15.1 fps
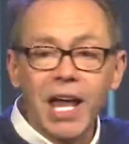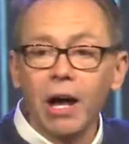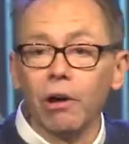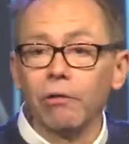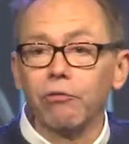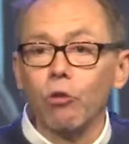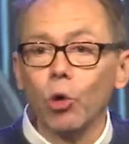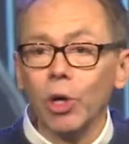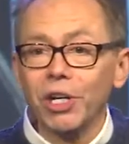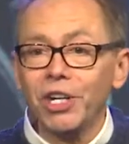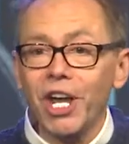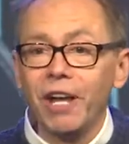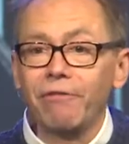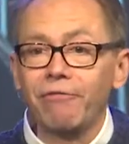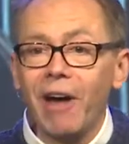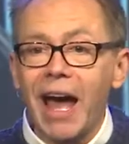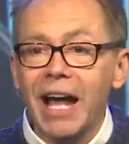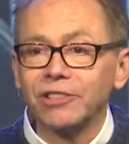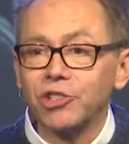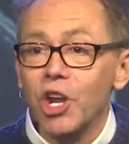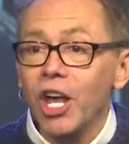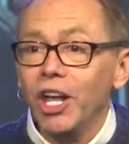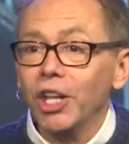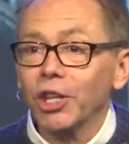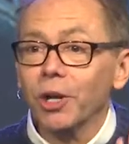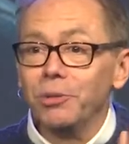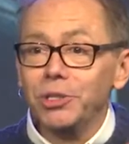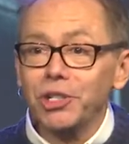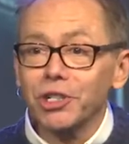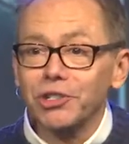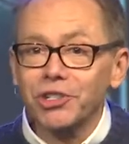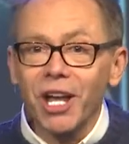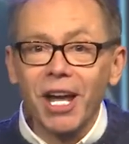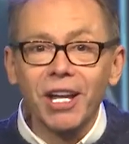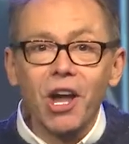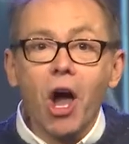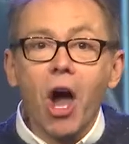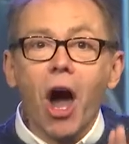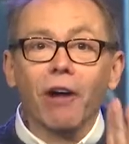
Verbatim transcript: Now, a forty-day fast, let me just say,